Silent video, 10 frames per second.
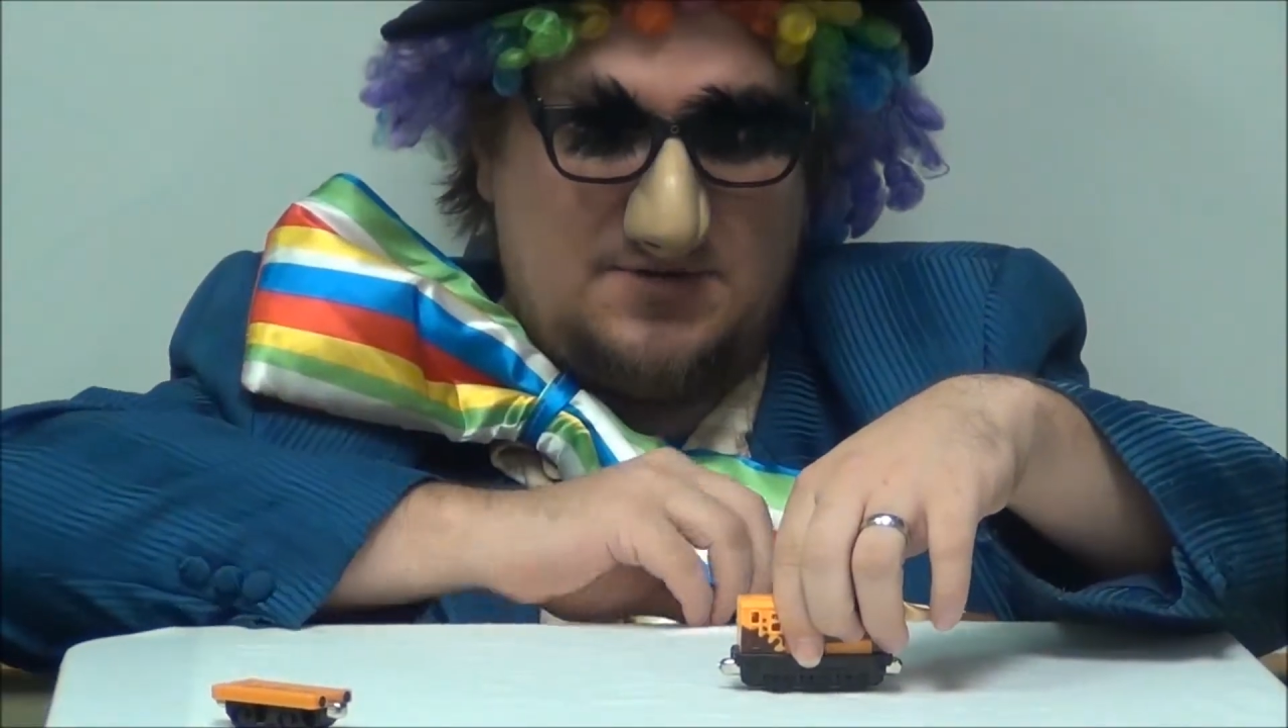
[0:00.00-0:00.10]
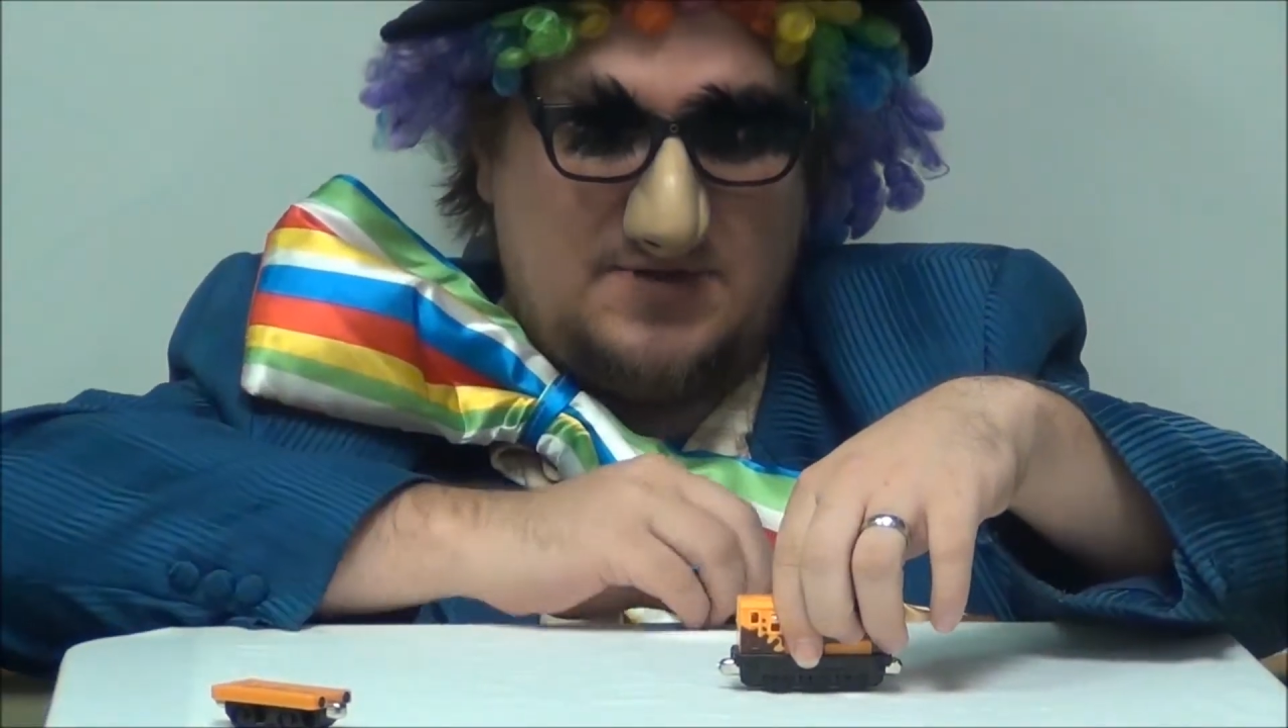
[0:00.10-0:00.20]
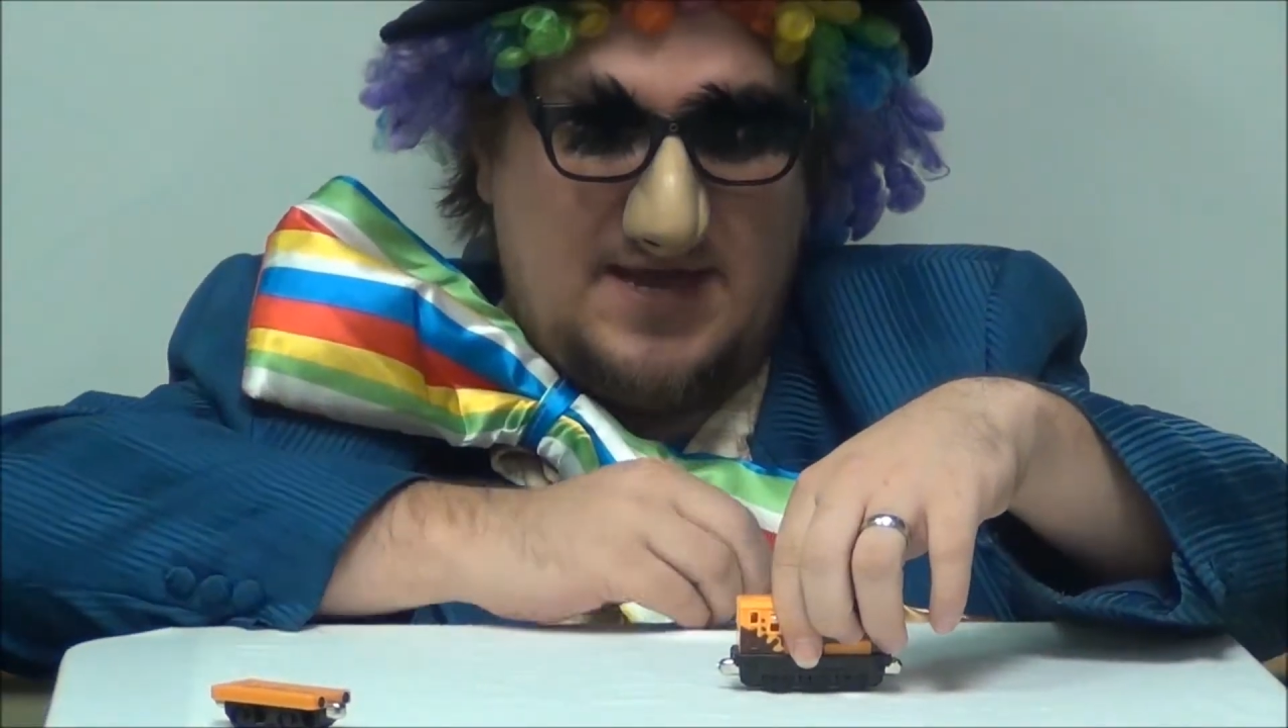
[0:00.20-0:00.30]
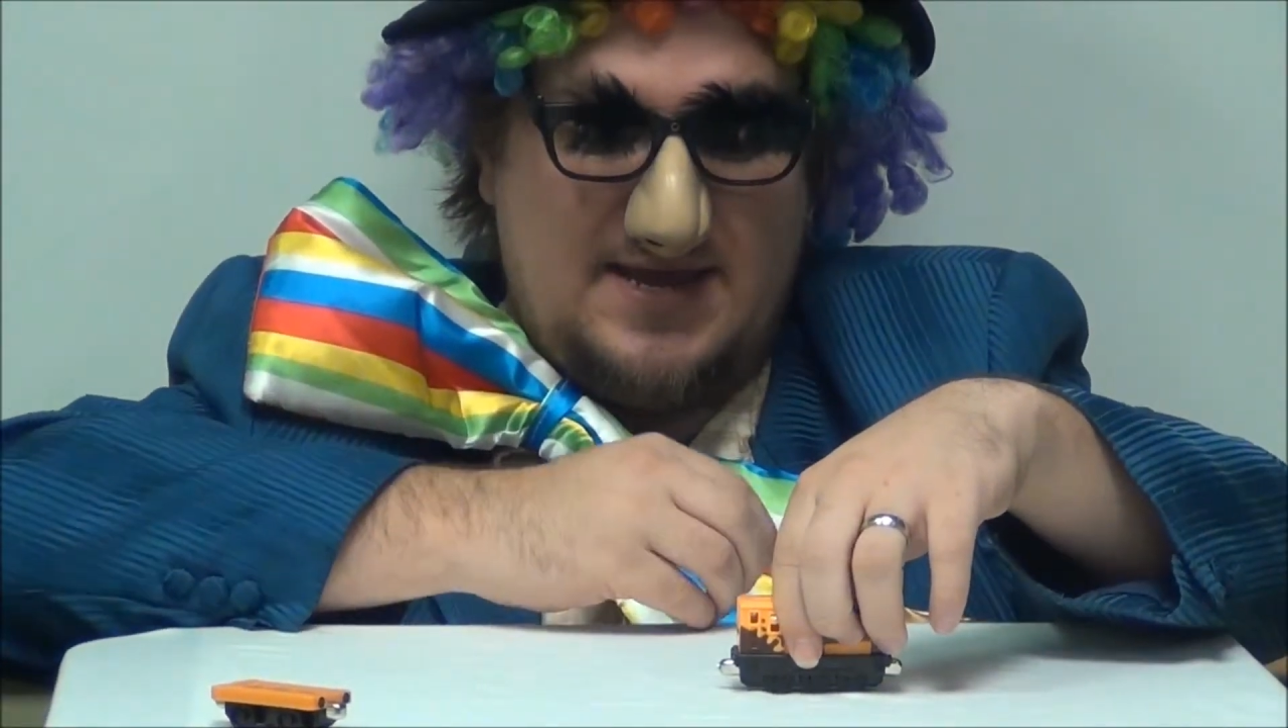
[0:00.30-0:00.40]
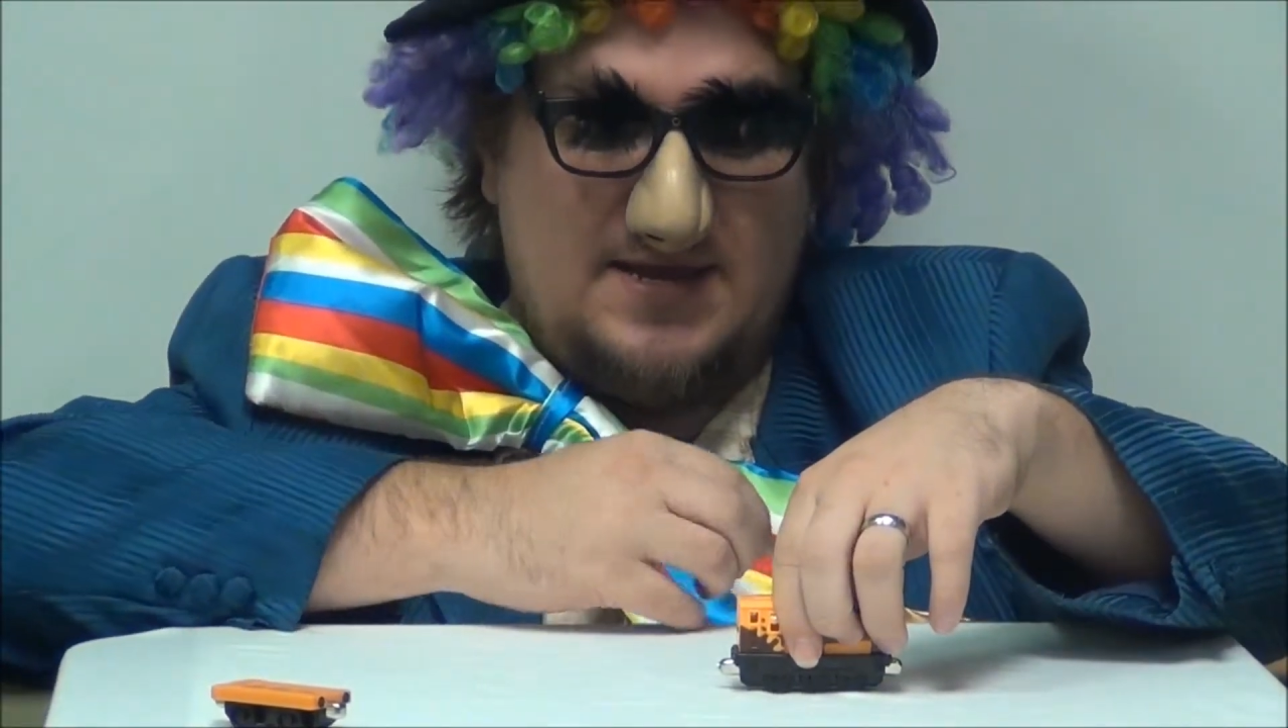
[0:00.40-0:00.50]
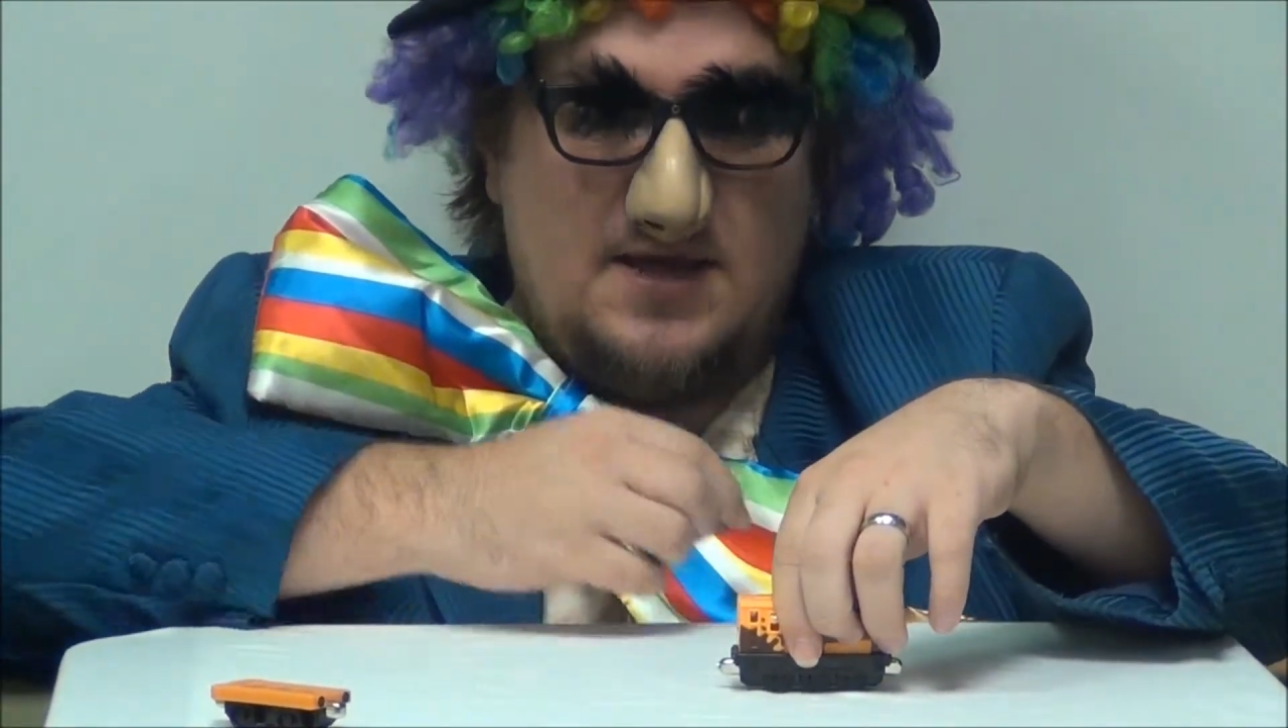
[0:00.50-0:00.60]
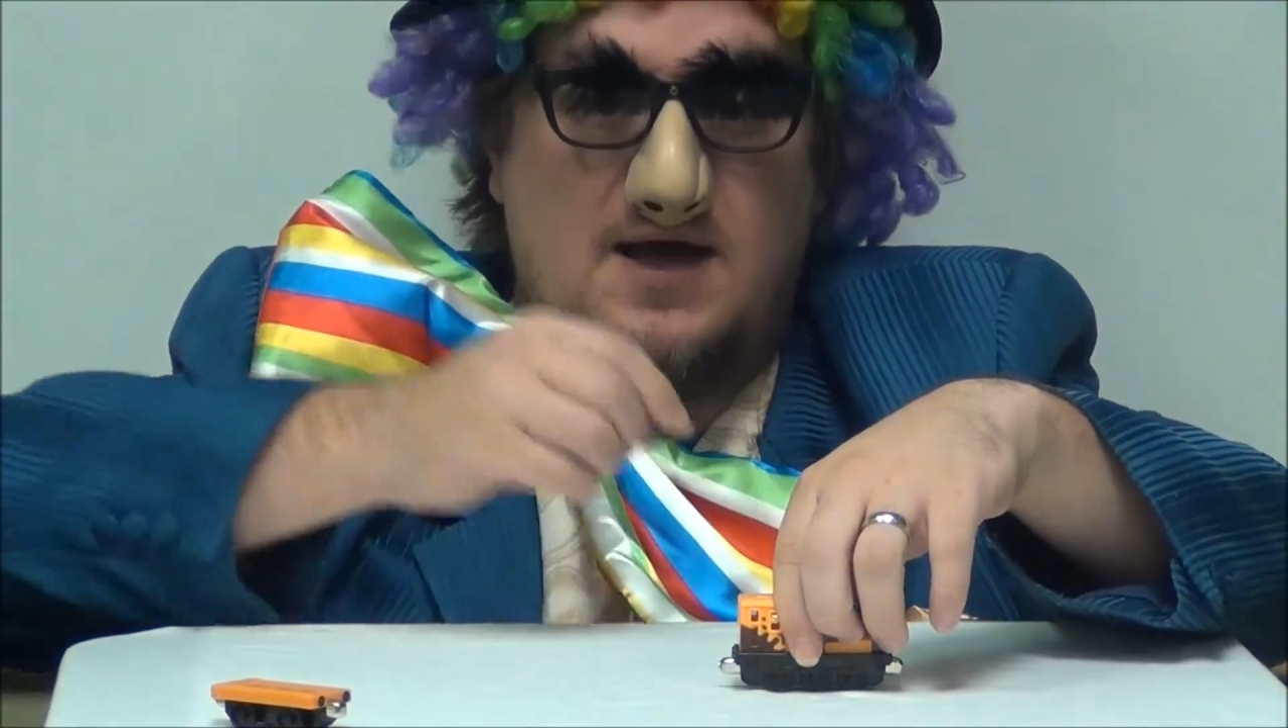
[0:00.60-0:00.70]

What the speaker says: okay?